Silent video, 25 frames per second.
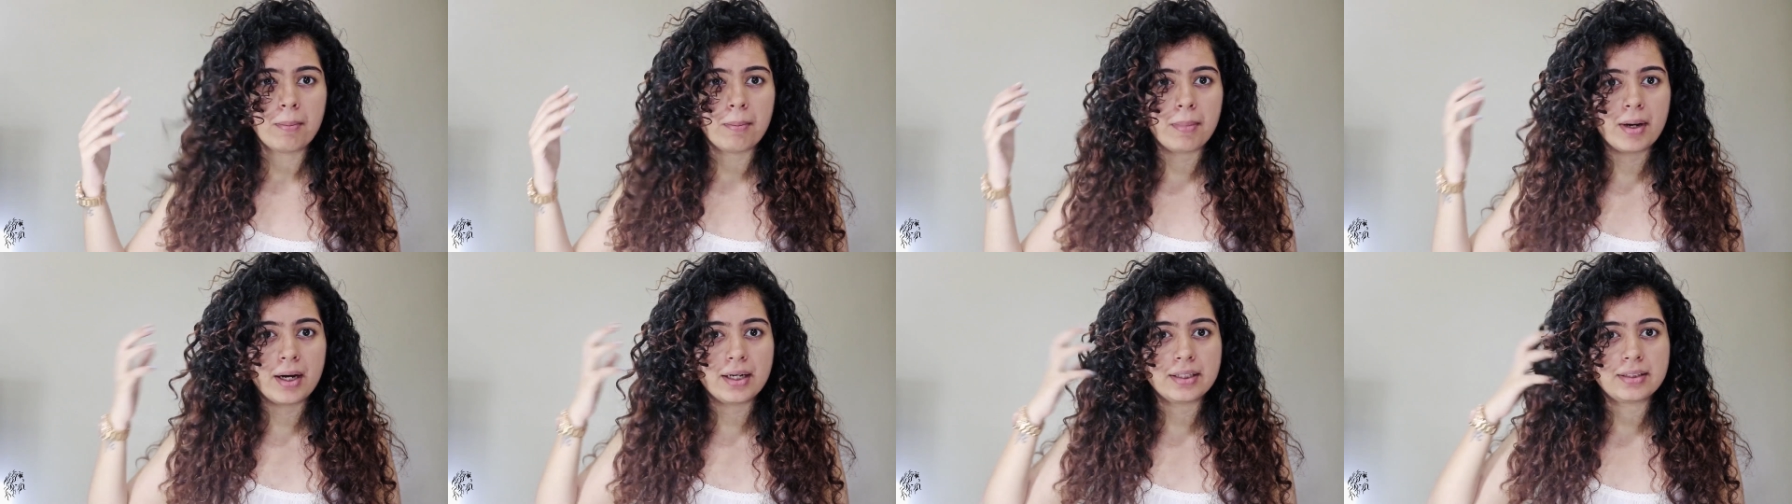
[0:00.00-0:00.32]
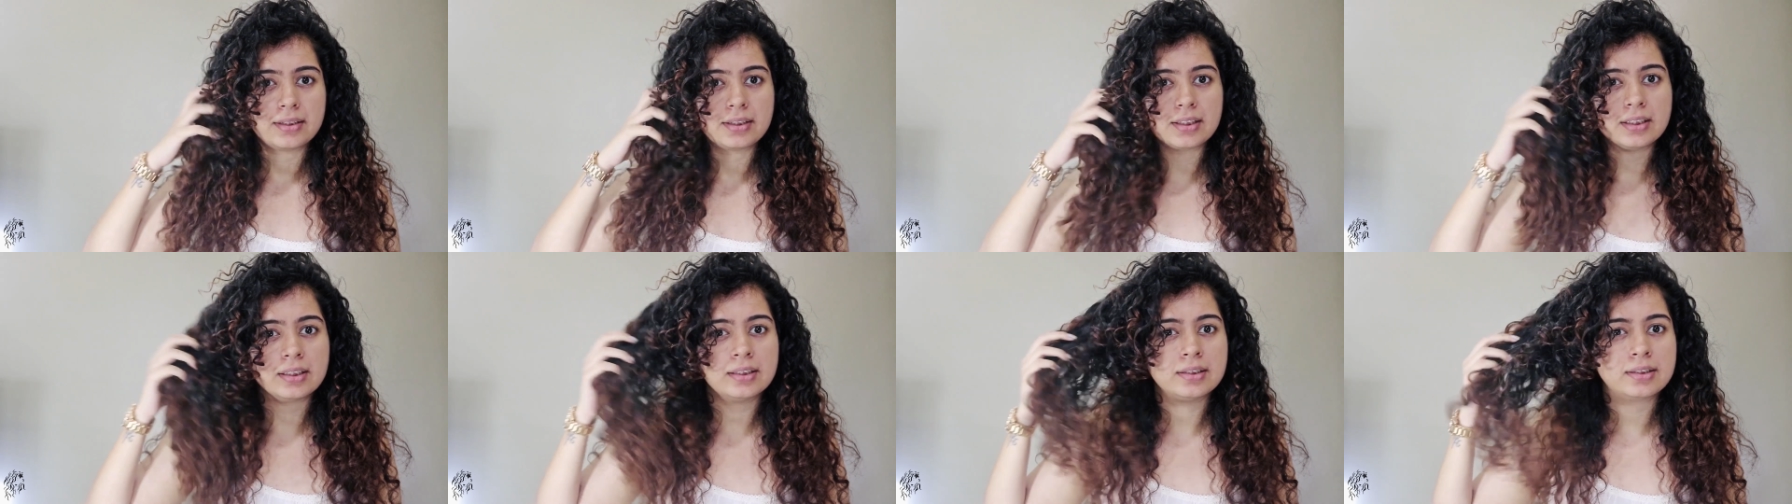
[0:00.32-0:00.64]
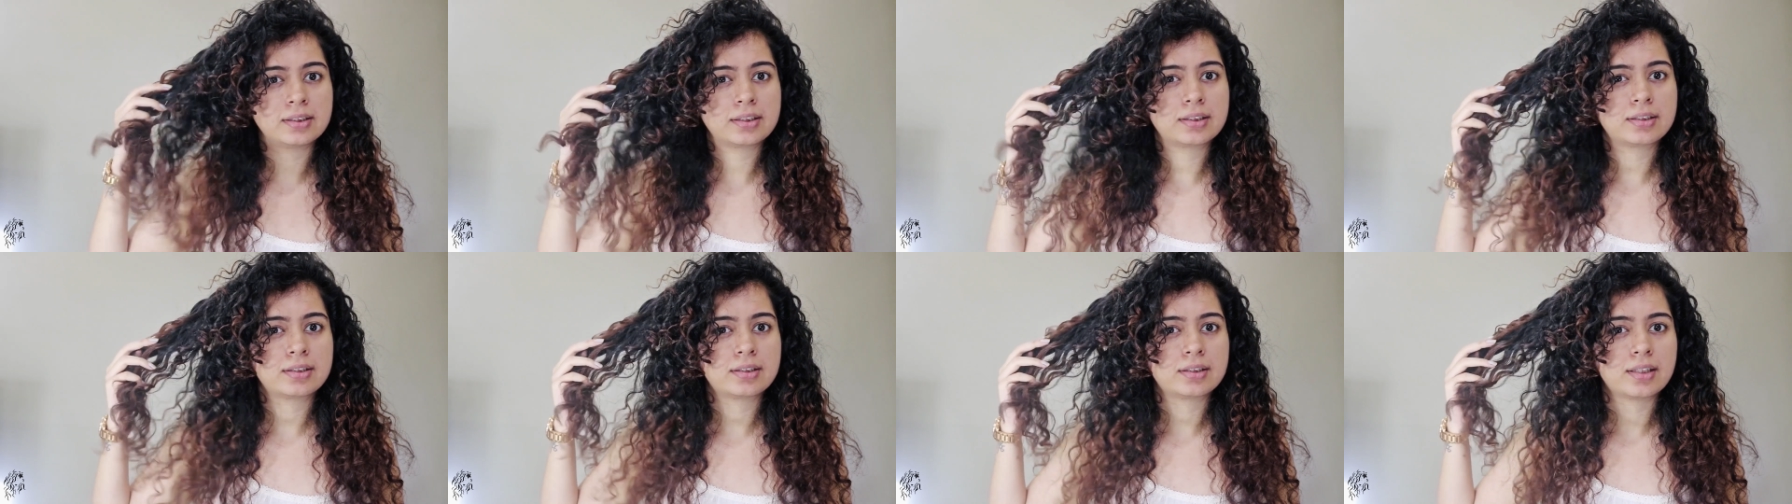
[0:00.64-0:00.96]
but
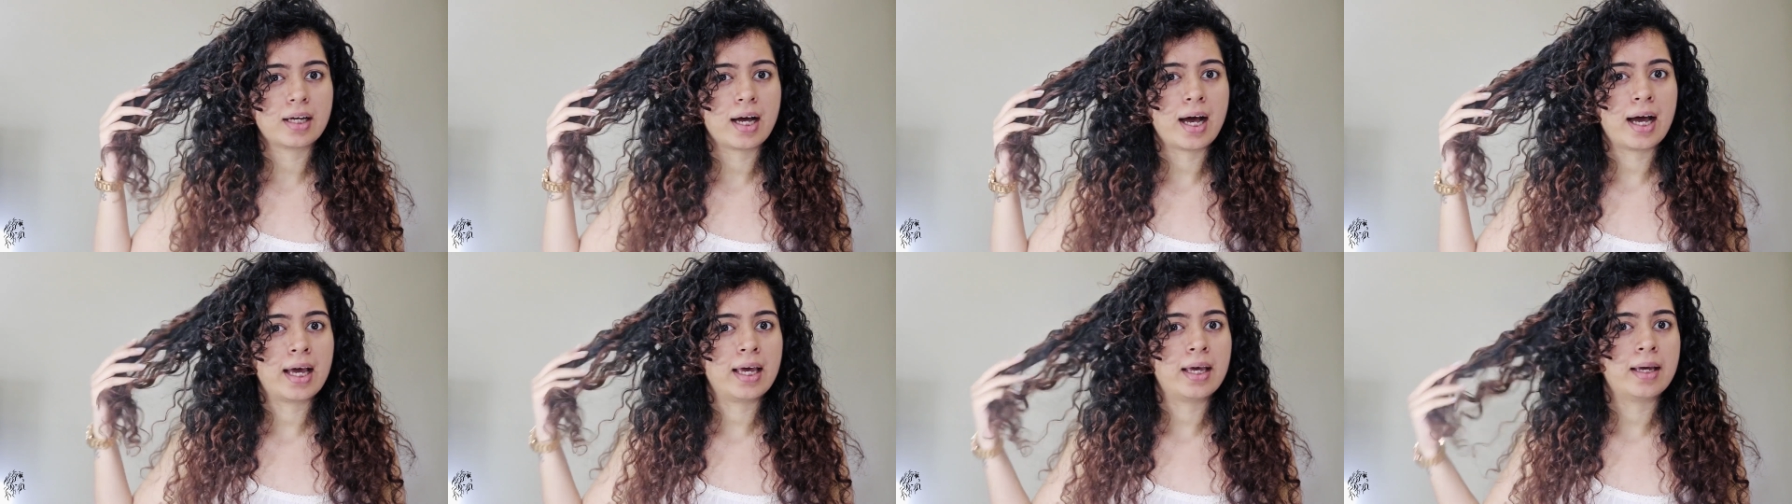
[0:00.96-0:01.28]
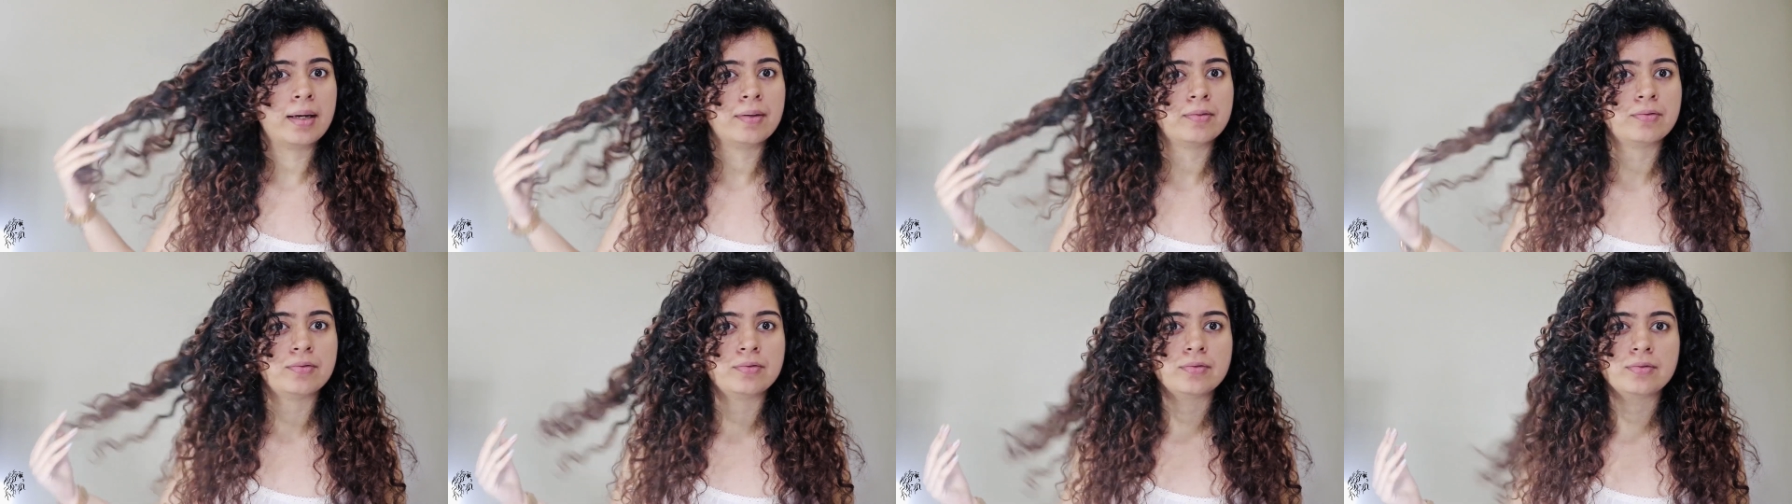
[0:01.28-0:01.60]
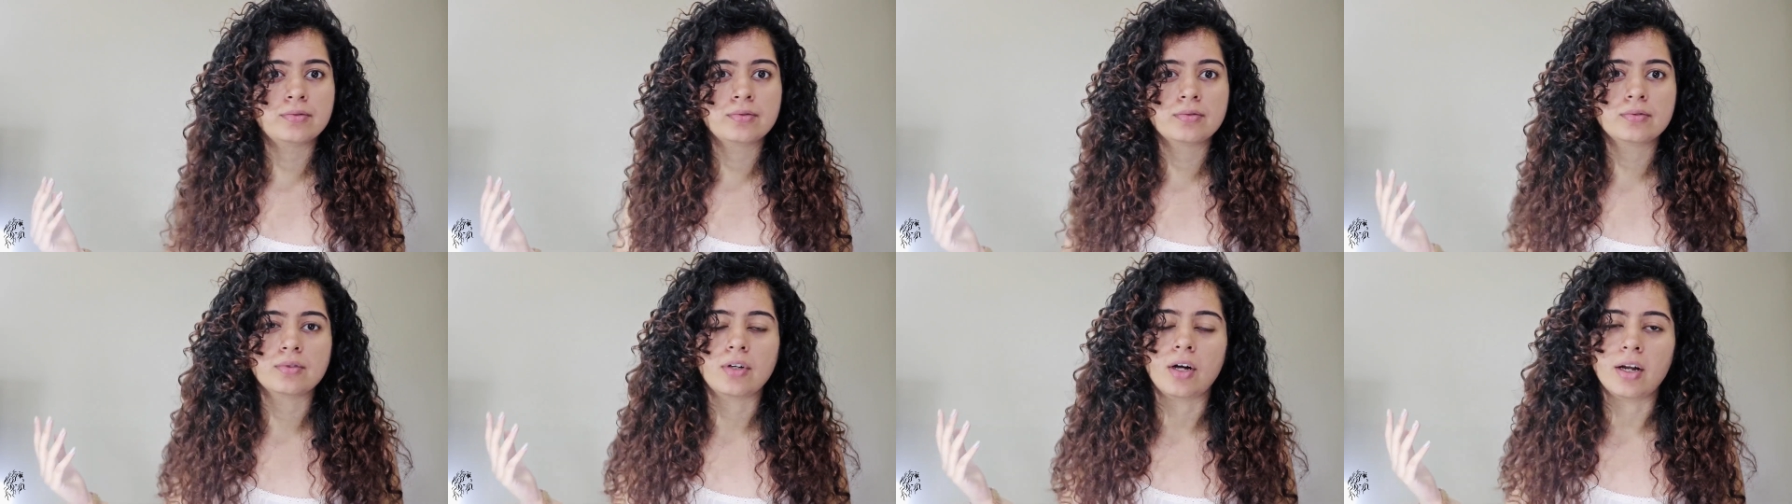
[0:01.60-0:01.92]
since I have
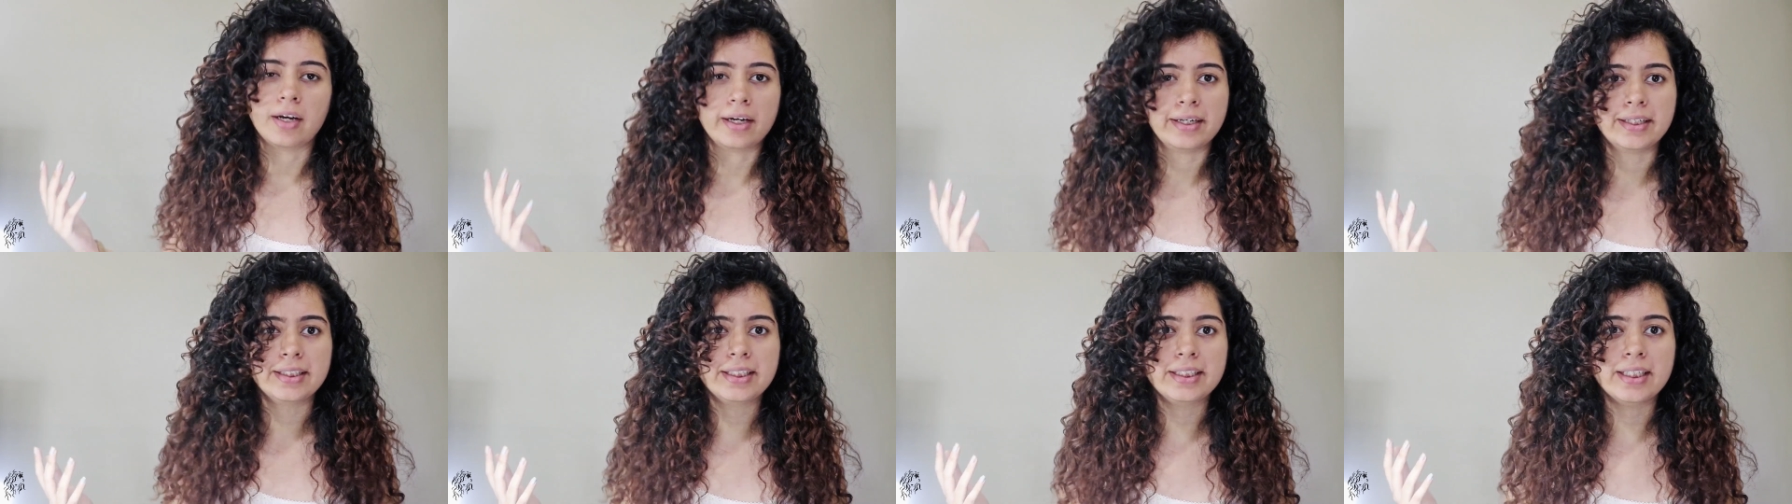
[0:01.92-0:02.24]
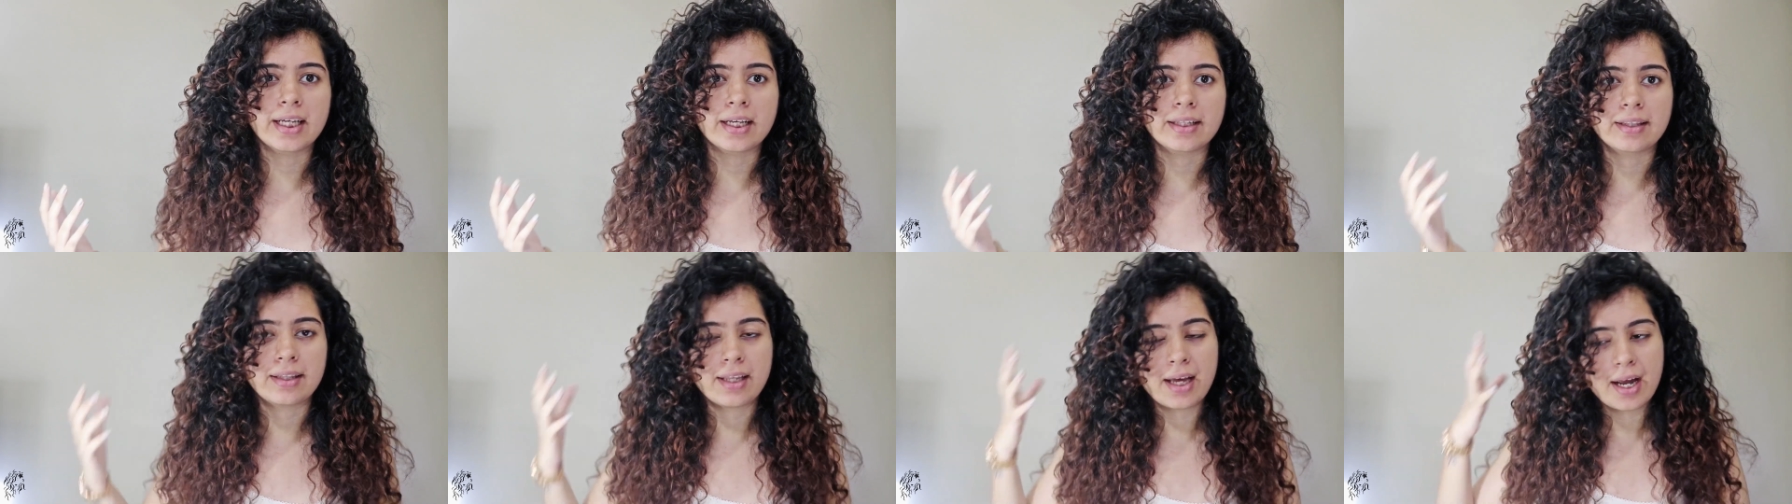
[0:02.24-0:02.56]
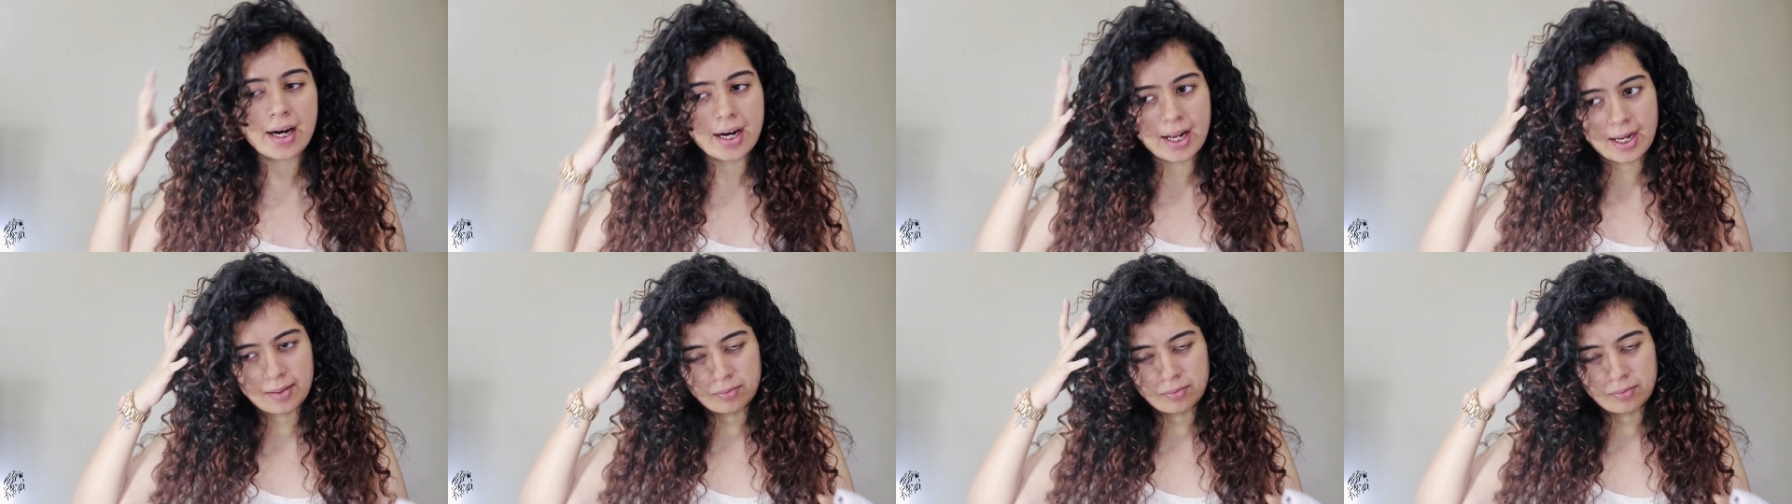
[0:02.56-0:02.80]
already done that,